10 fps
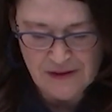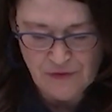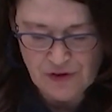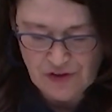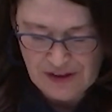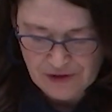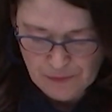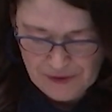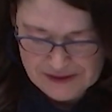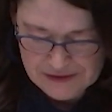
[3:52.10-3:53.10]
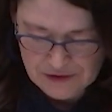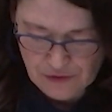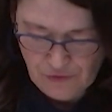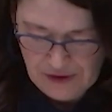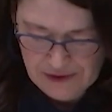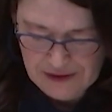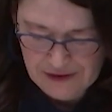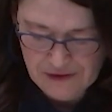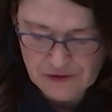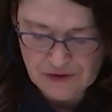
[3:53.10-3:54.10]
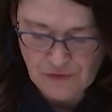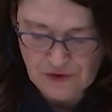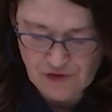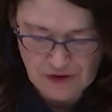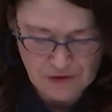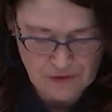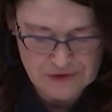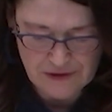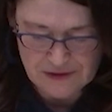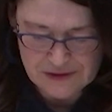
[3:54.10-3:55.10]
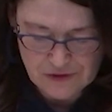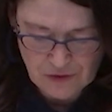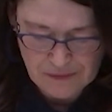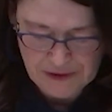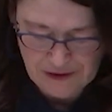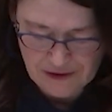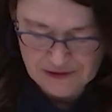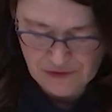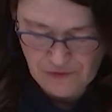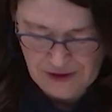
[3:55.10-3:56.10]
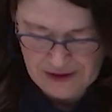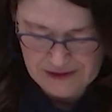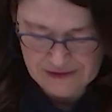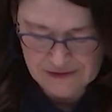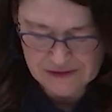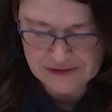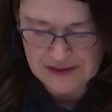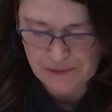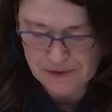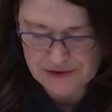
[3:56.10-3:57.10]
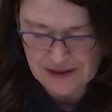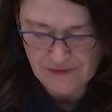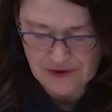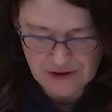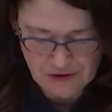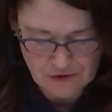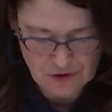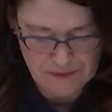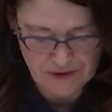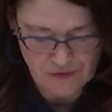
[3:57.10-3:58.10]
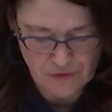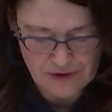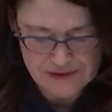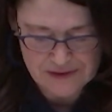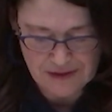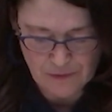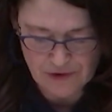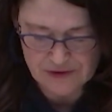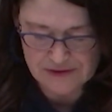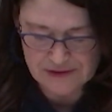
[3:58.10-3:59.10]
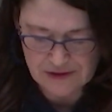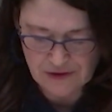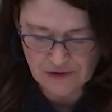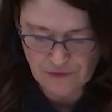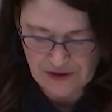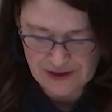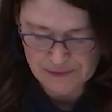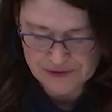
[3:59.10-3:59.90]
Fishing enterprises are failing, good fishing crews are extremely hard to find, skippers have a huge amount of risk and work to secure a viable